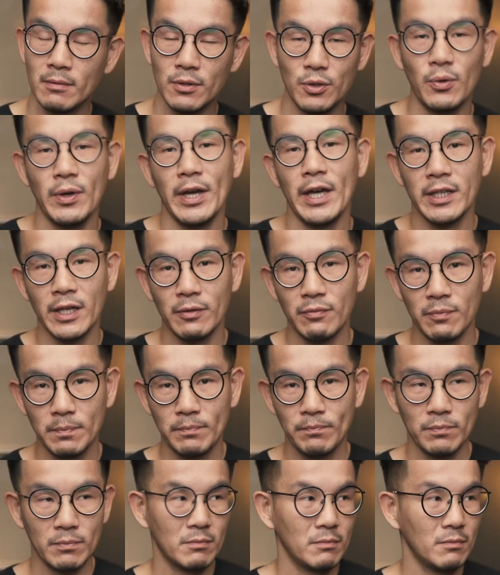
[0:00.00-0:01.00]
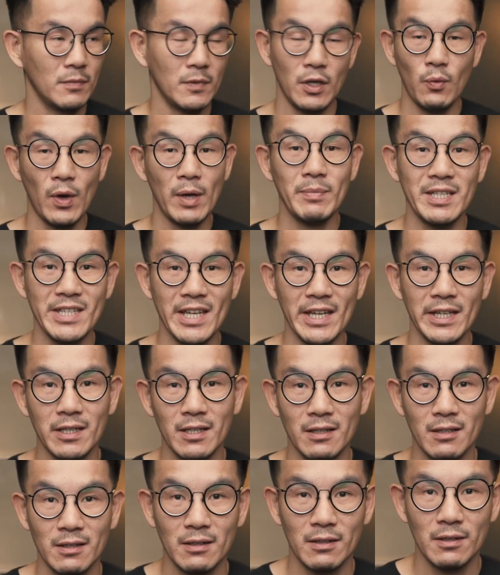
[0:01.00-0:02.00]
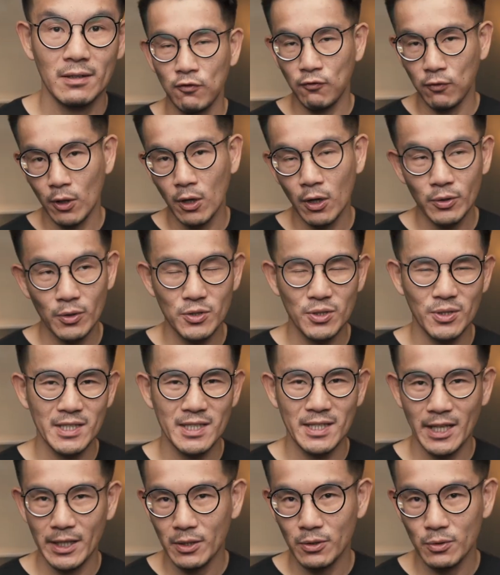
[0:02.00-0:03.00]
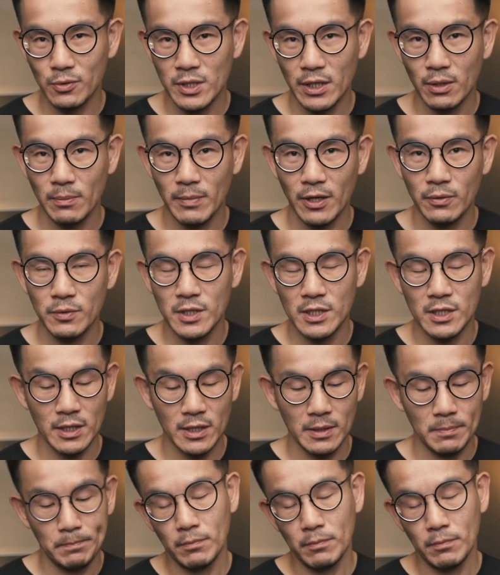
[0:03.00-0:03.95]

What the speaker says: end up it went missing. For the floor nozzle, it's nothing to shout about. It's a